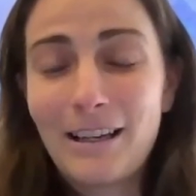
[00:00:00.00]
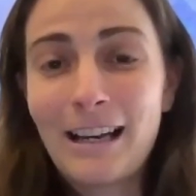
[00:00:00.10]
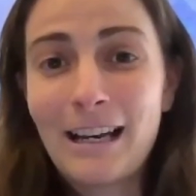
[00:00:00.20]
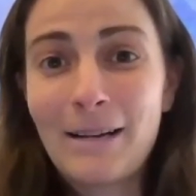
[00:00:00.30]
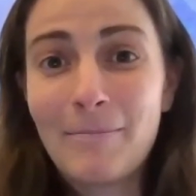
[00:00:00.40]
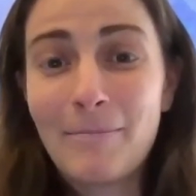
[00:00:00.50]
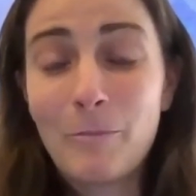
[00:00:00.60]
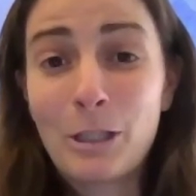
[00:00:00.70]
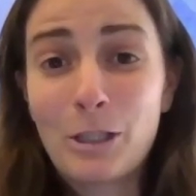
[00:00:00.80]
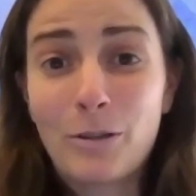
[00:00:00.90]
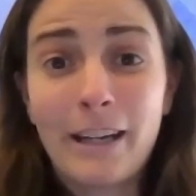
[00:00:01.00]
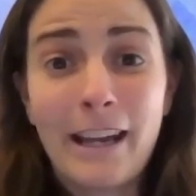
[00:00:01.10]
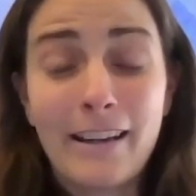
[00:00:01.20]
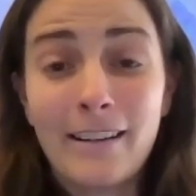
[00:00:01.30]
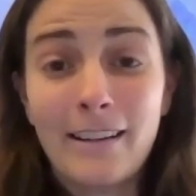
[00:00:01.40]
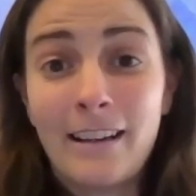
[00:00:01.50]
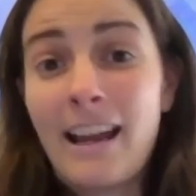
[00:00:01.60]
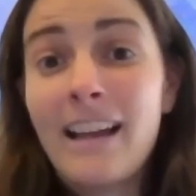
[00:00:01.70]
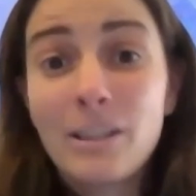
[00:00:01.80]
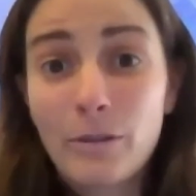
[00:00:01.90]
um, which created and
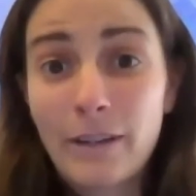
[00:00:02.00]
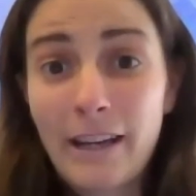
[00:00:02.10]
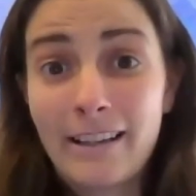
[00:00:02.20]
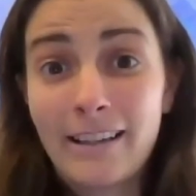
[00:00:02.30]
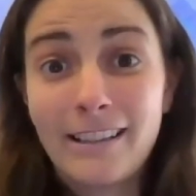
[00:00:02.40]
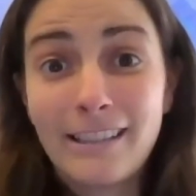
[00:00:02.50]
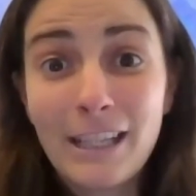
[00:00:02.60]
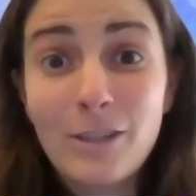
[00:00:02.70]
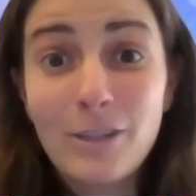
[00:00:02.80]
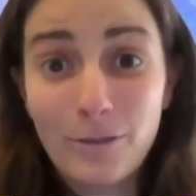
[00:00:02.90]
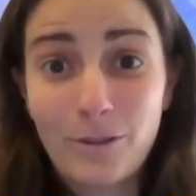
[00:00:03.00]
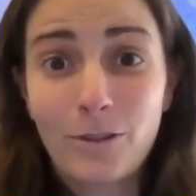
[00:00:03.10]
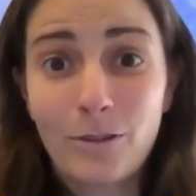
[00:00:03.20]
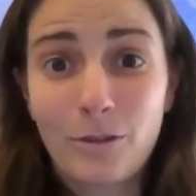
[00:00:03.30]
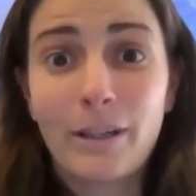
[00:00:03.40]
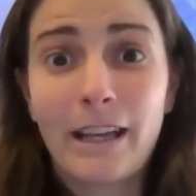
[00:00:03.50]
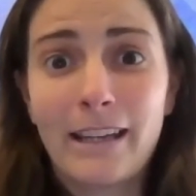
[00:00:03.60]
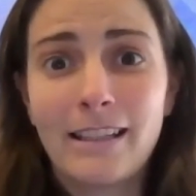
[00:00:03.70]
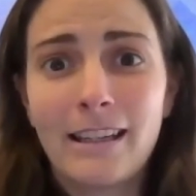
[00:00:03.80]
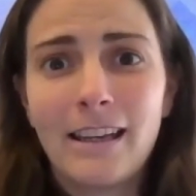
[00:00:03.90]
has created, continues to
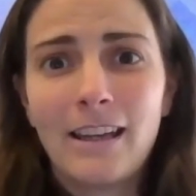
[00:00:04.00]
create